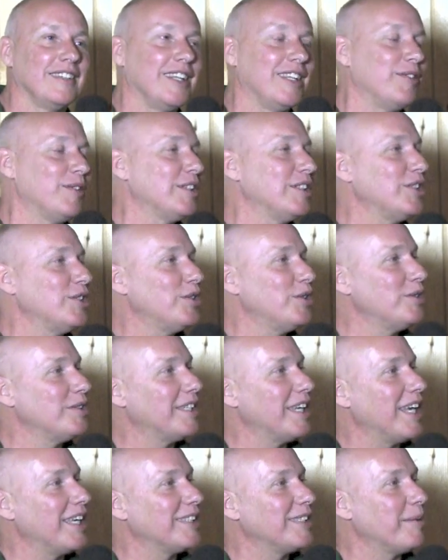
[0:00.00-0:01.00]
And what did you
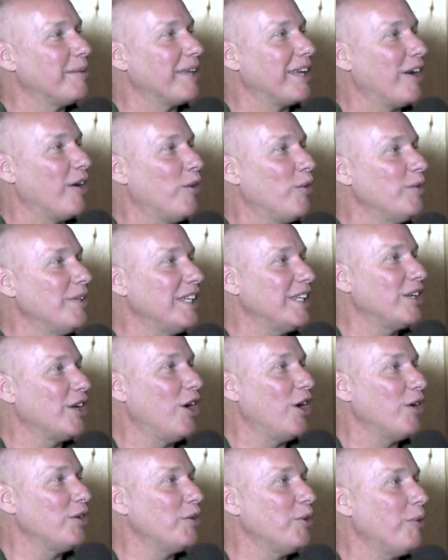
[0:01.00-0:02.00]
say? Something, I'll only
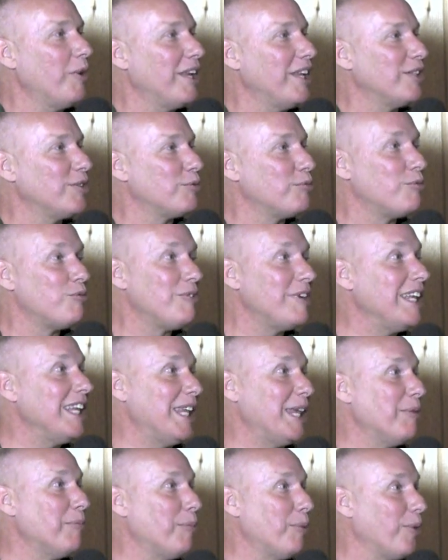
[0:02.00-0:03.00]
call you when it's
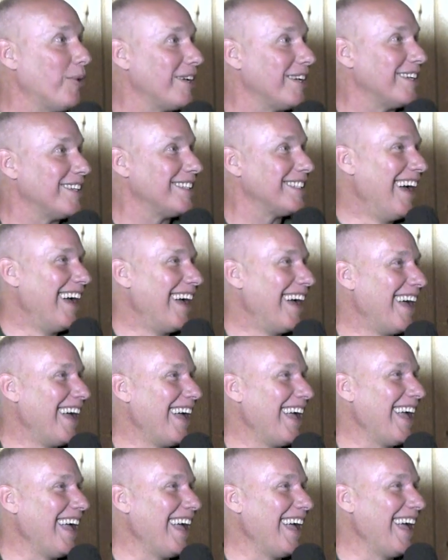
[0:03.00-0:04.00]
really important.
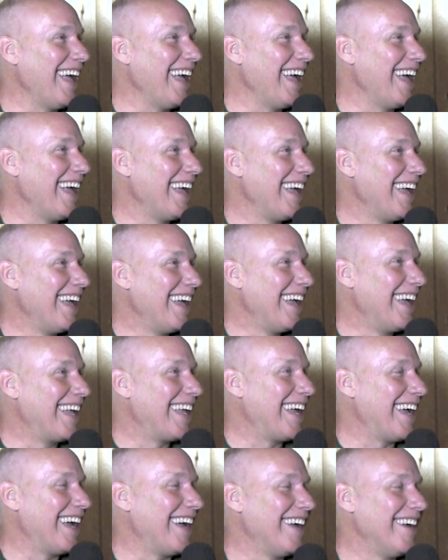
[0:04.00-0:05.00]

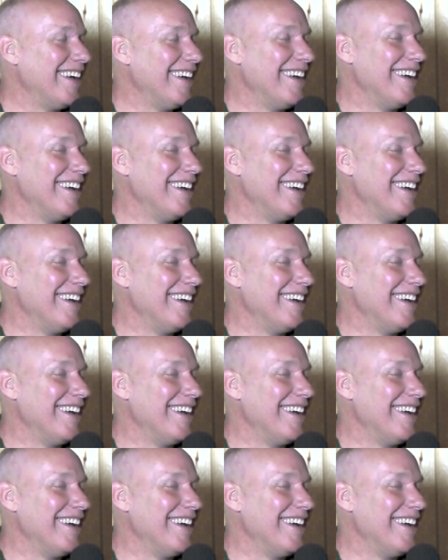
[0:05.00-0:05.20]
Yeah.